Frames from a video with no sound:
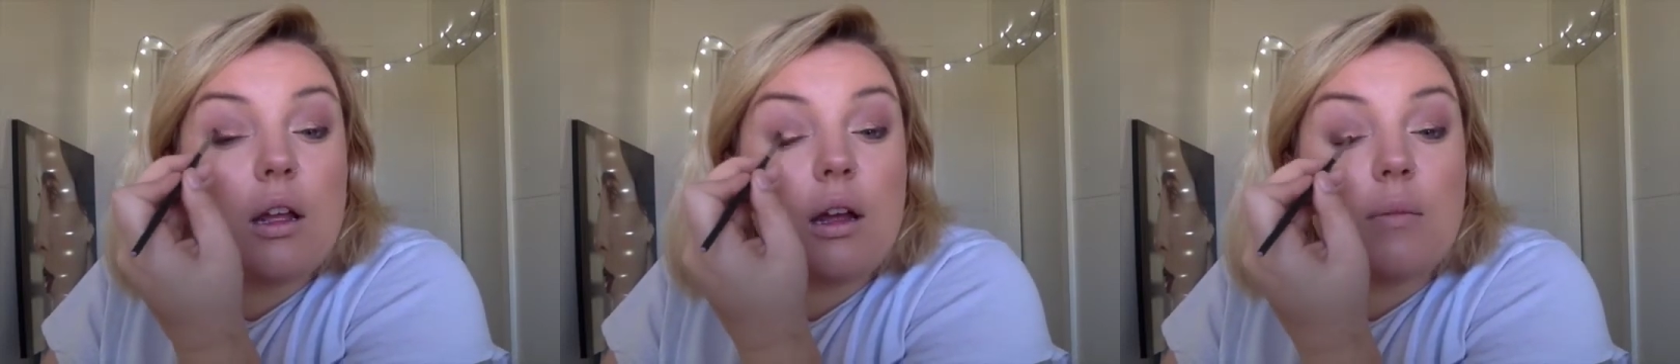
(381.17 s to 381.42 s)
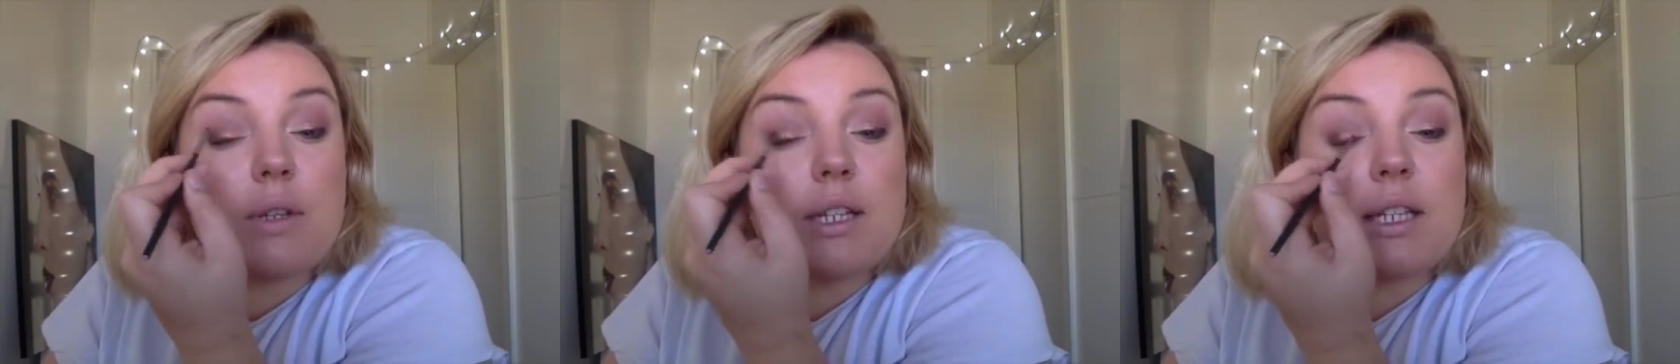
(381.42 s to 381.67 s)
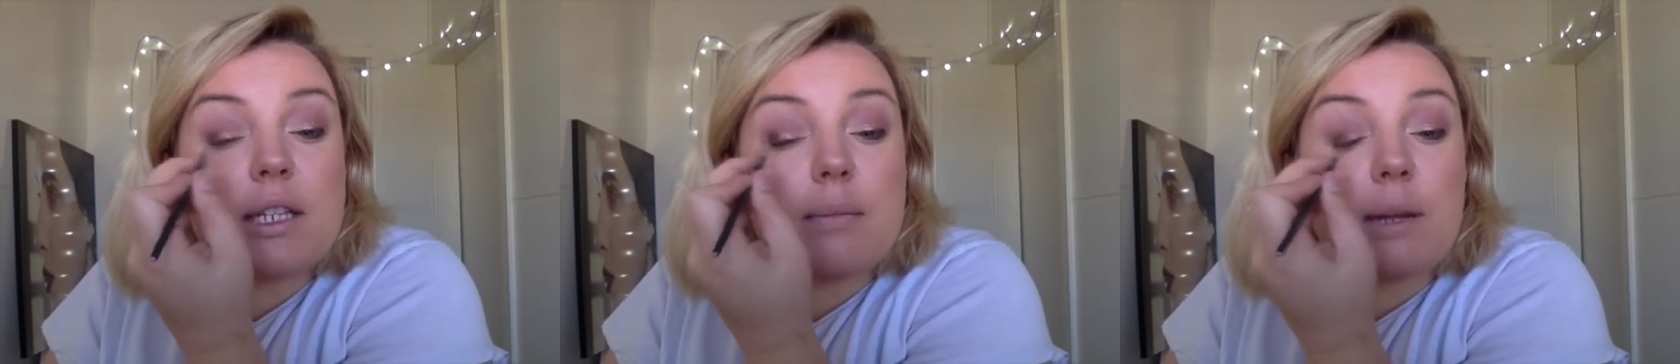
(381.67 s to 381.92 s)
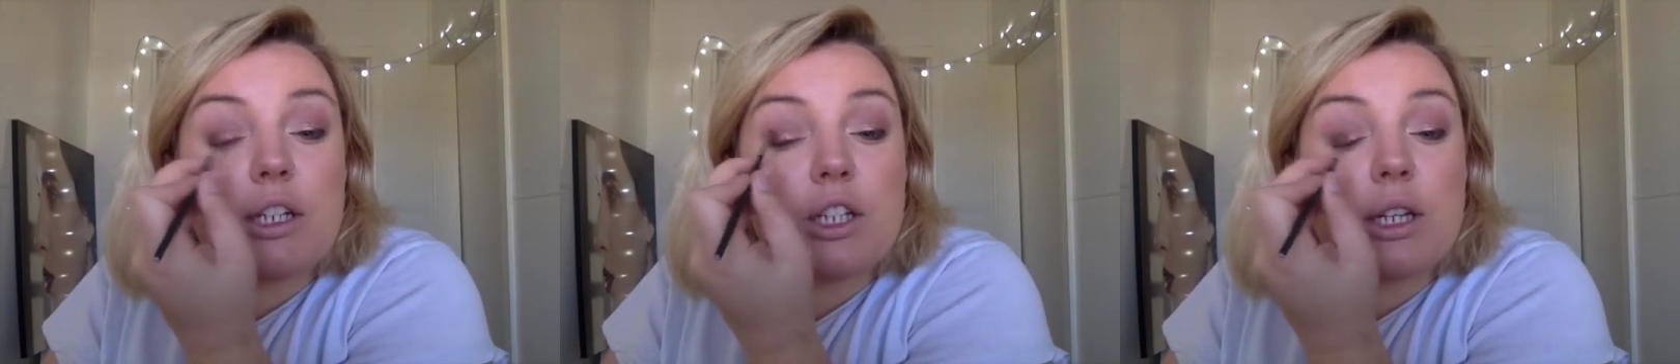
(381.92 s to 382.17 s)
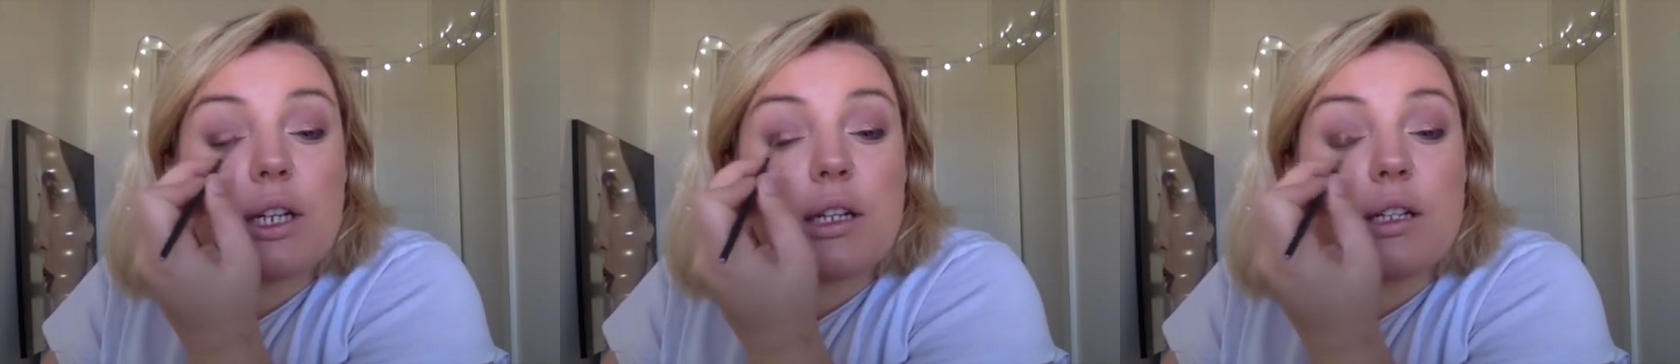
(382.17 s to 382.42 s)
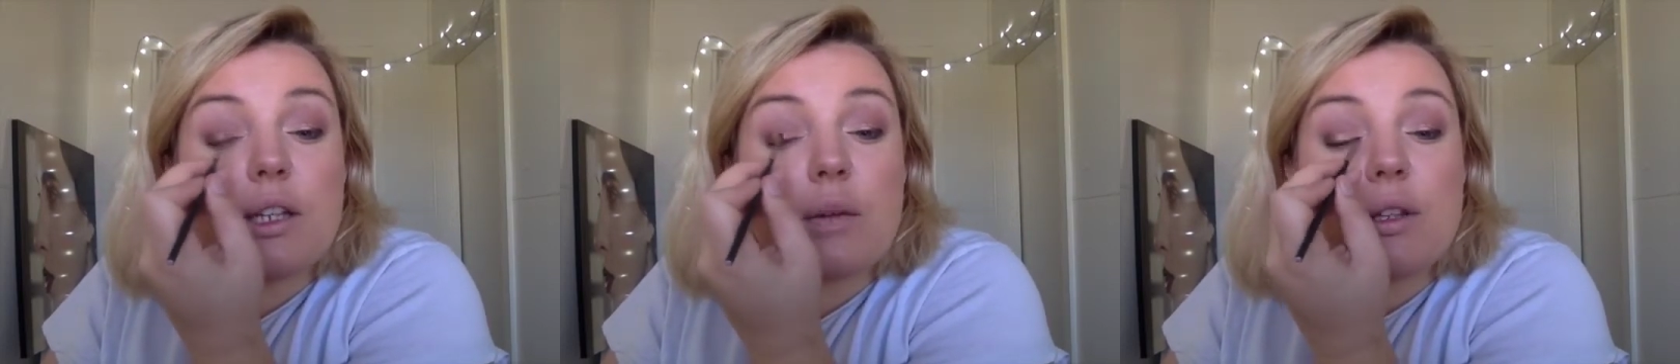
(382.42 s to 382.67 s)
I'm just smudging it,
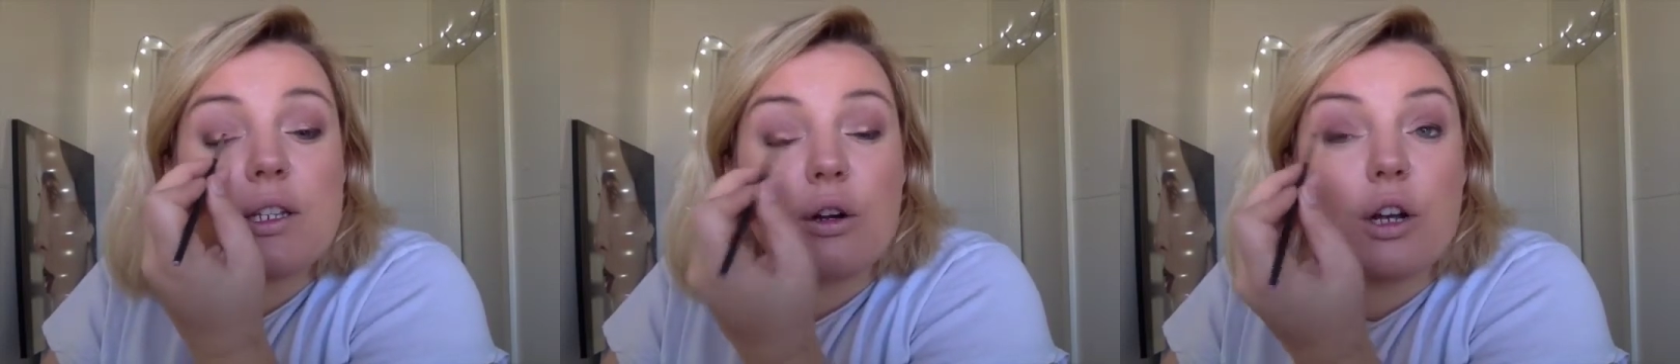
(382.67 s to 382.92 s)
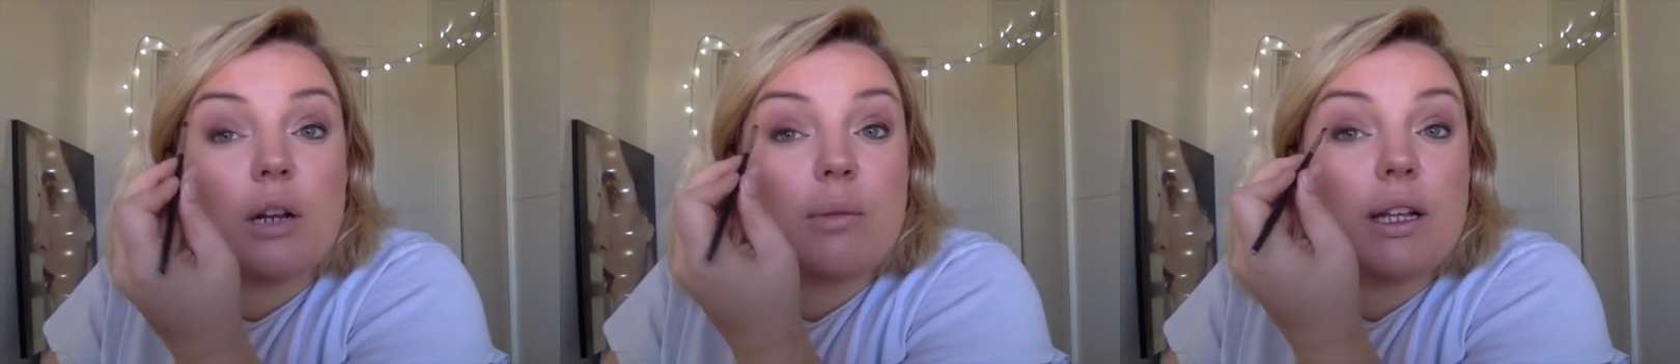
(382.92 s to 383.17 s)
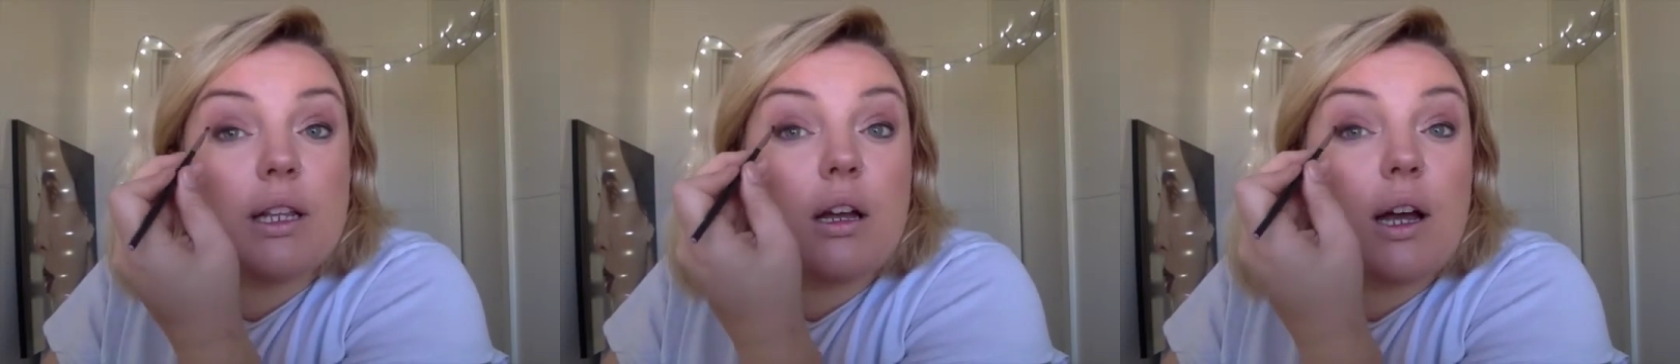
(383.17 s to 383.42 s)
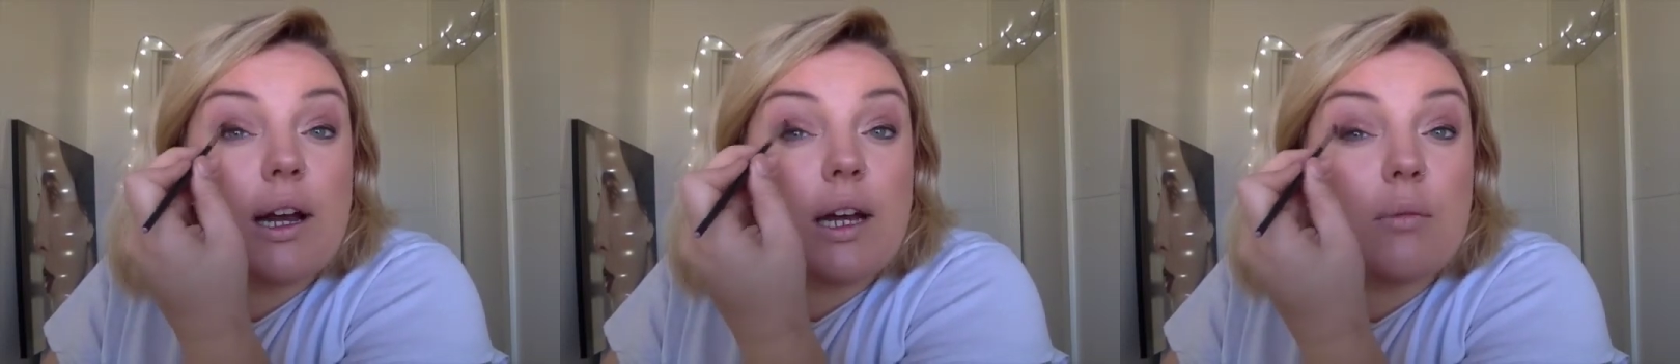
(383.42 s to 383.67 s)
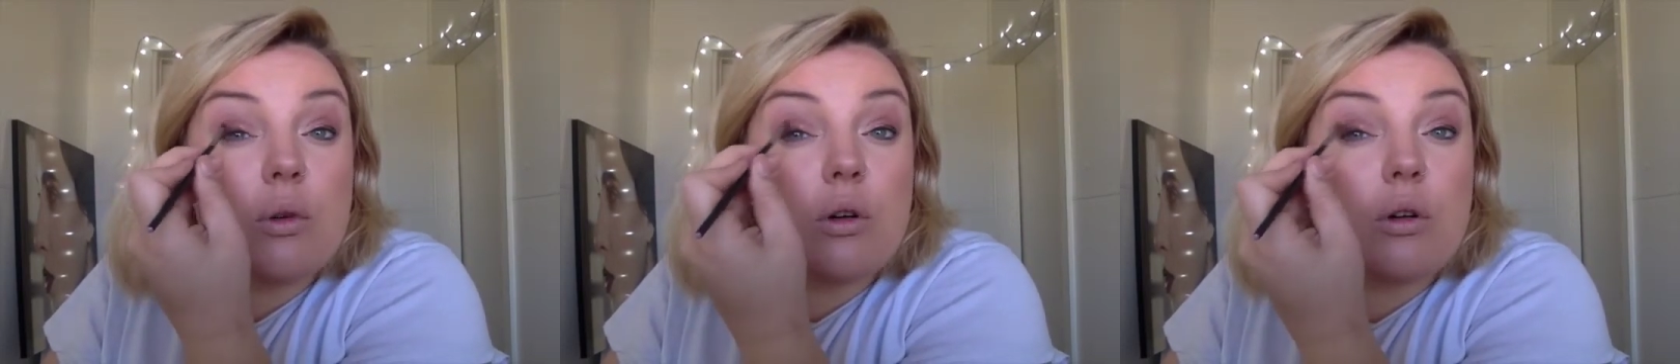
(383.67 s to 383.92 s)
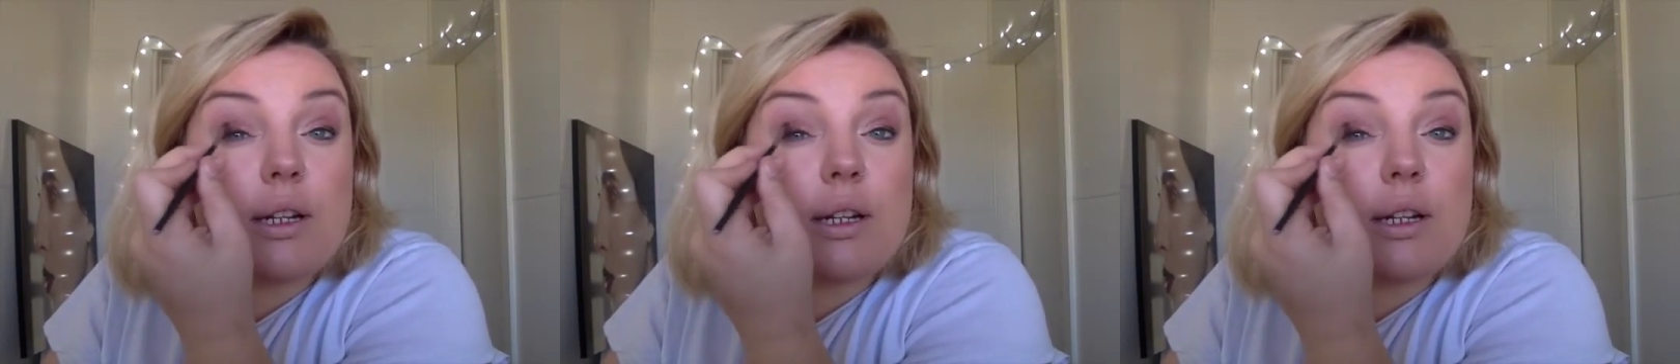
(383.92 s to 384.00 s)
so it's not going to be a line anymore.